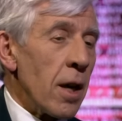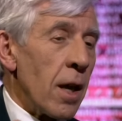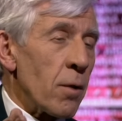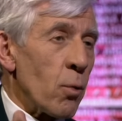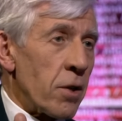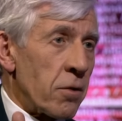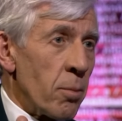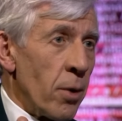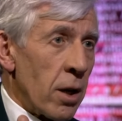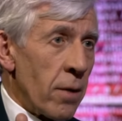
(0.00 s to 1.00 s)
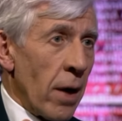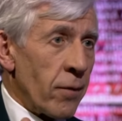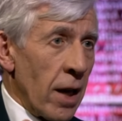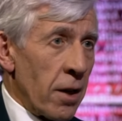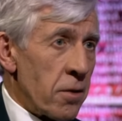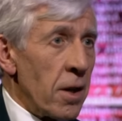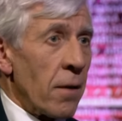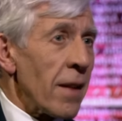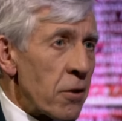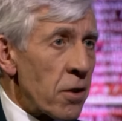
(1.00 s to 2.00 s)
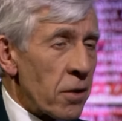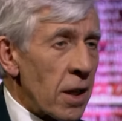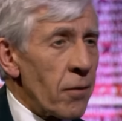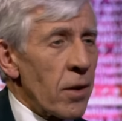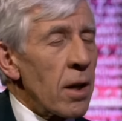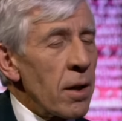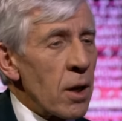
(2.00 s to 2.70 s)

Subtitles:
in the western part of Afghanistan. That's just a given.